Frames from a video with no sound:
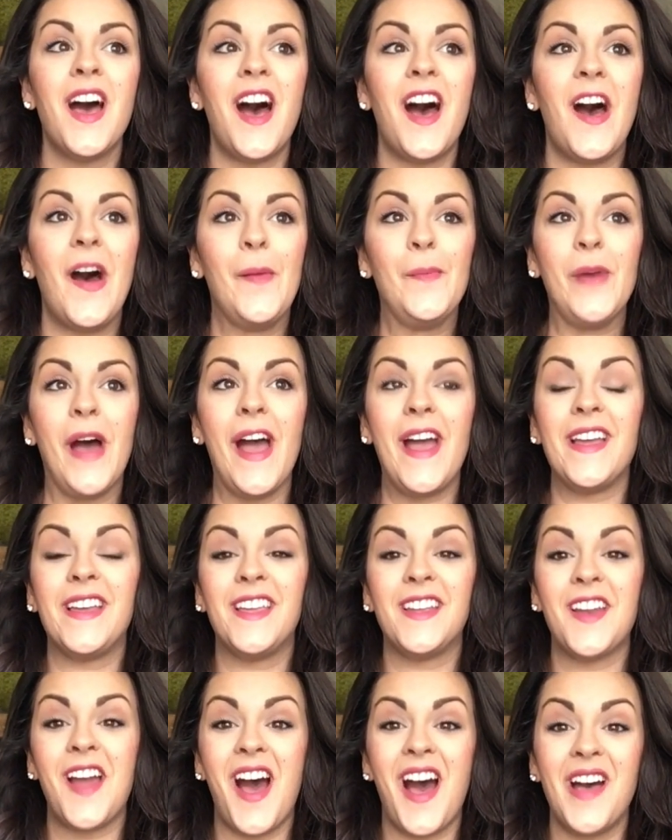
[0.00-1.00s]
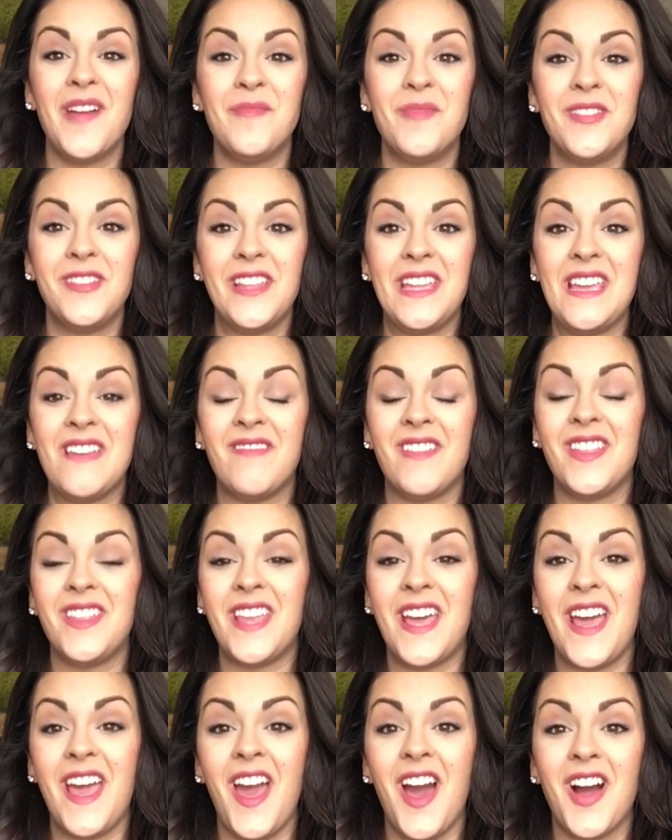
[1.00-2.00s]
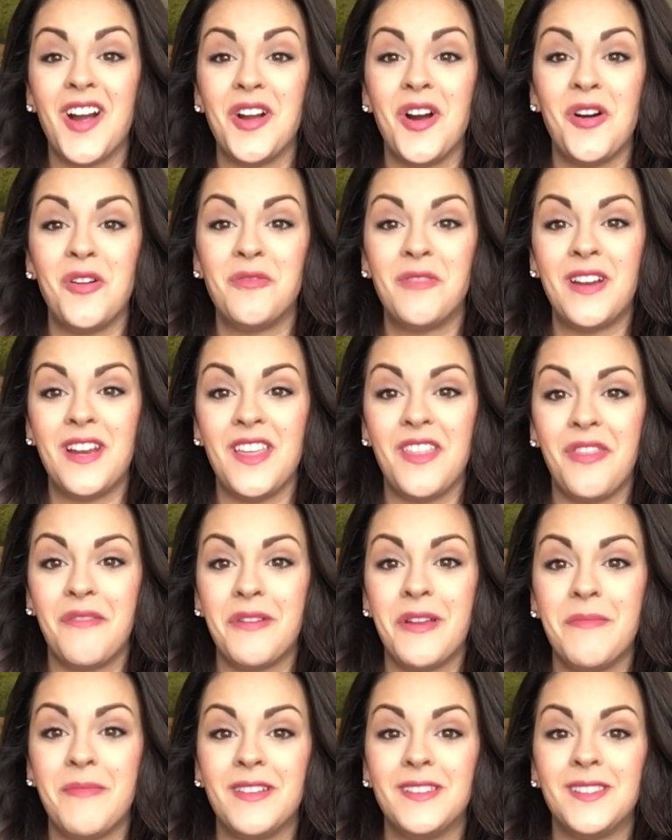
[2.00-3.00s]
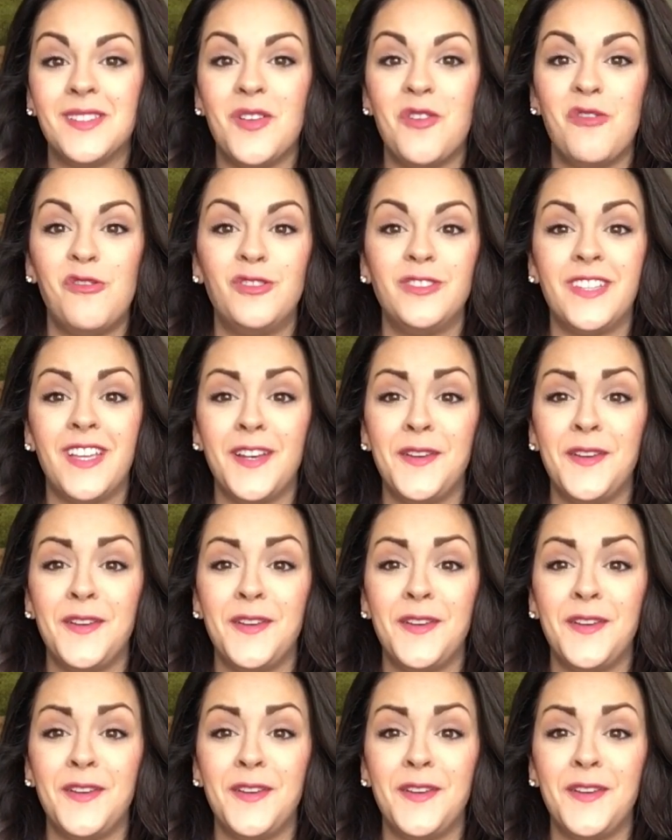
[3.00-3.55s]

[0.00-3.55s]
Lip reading: I cannot believe that they are already 3 months old.